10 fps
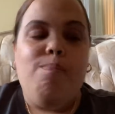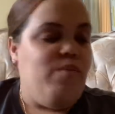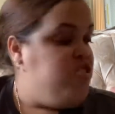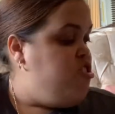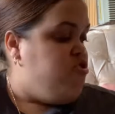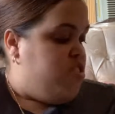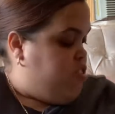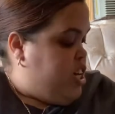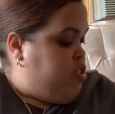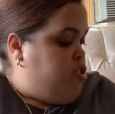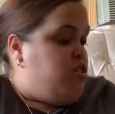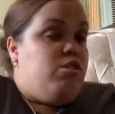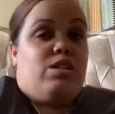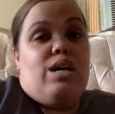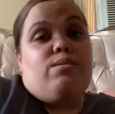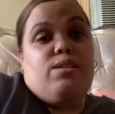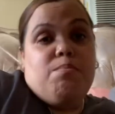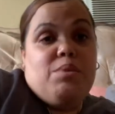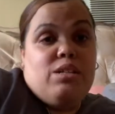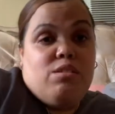This is just like the Girl Scout Thin
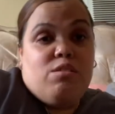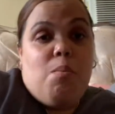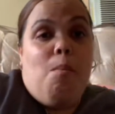Mints.